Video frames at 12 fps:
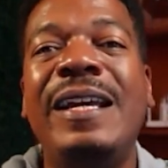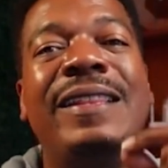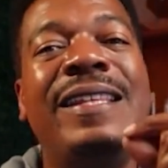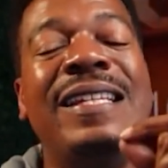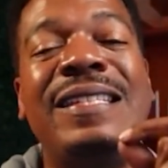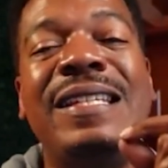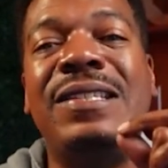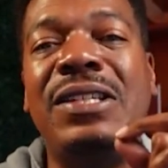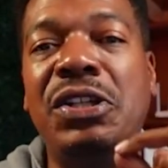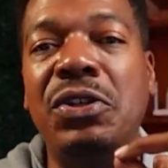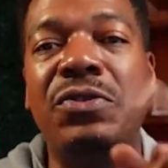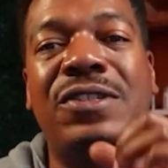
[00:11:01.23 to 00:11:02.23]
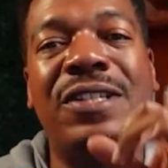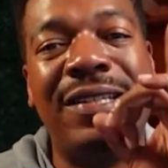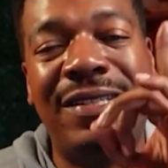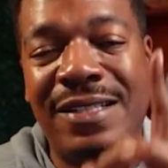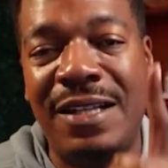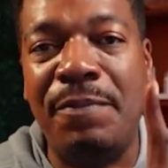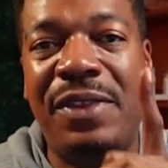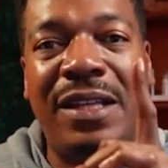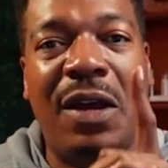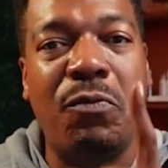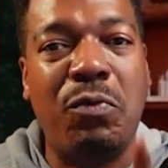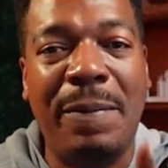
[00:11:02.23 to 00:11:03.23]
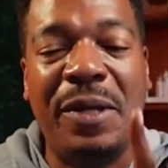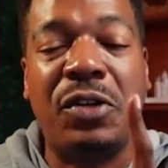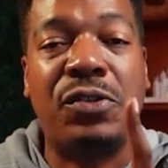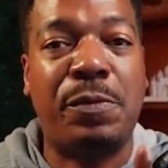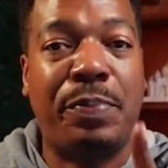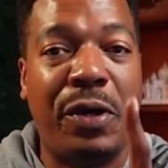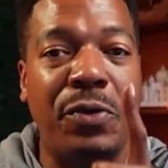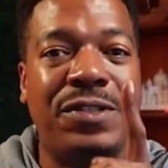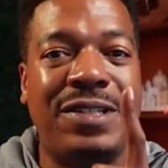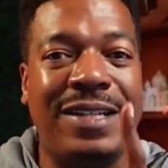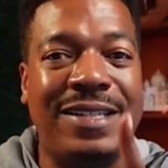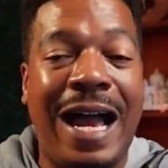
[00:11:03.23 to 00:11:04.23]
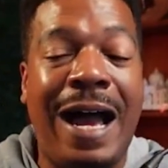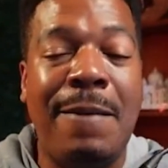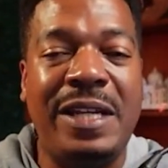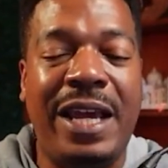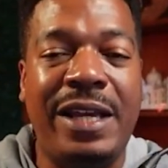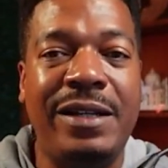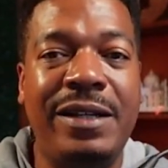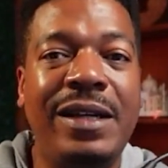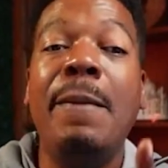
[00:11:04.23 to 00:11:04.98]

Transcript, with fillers: This huge. This is something that women are supposed to dominate.